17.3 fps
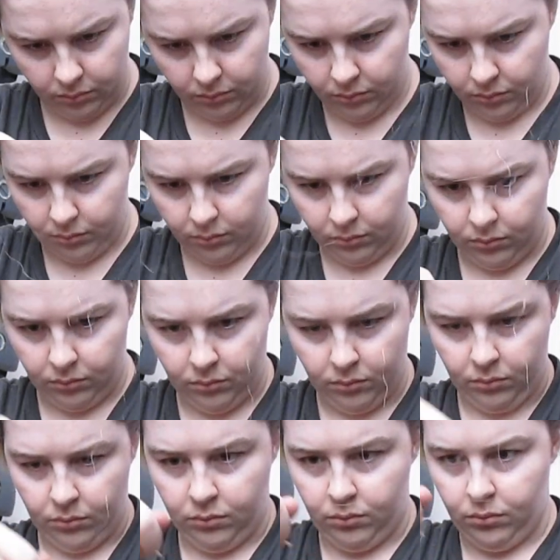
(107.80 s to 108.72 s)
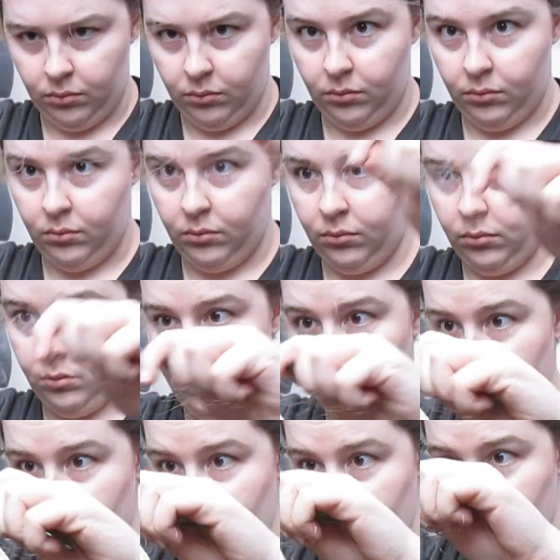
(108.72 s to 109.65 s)

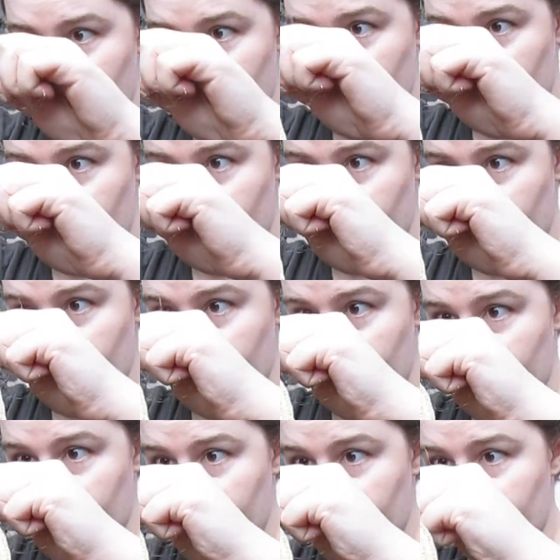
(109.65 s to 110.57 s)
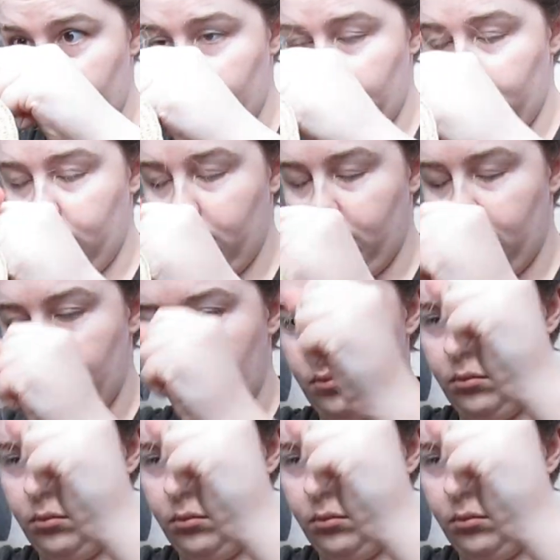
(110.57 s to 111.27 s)
[no speech]